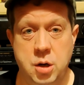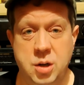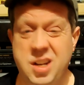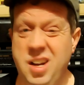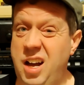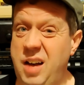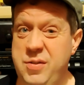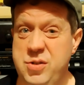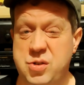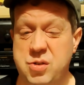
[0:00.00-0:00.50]

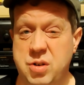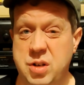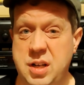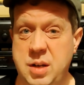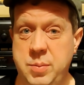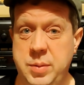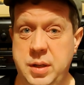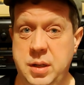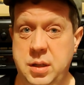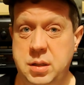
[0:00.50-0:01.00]
Can't have a draw,
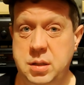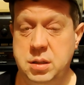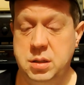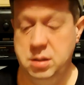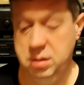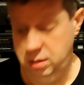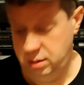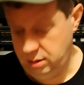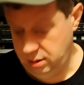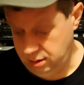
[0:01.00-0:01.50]
can we?
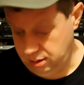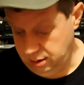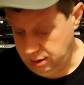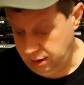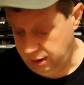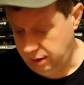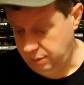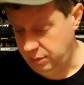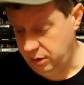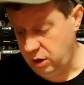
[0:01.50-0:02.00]

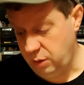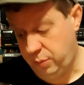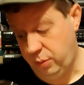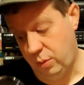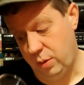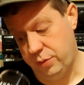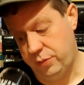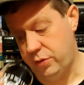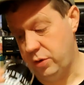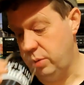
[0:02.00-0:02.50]
We've got to
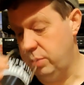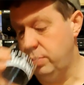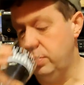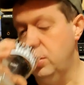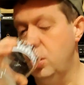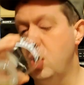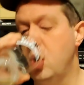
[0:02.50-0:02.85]
put one through.